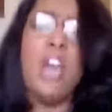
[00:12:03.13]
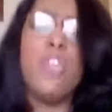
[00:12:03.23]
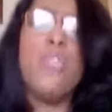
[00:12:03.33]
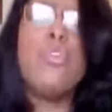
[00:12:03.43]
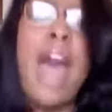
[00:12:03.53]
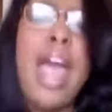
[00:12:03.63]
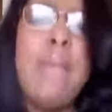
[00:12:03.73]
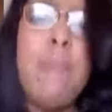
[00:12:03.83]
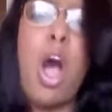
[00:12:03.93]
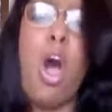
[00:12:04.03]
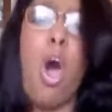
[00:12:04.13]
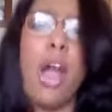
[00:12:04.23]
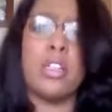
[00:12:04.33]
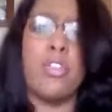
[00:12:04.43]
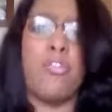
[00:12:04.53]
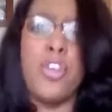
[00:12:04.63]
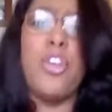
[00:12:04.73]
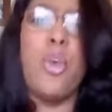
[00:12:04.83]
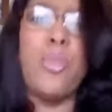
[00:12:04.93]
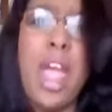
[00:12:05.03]
Unite my heart to fear
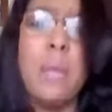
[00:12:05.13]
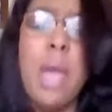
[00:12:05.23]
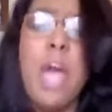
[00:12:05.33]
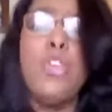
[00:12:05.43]
your name.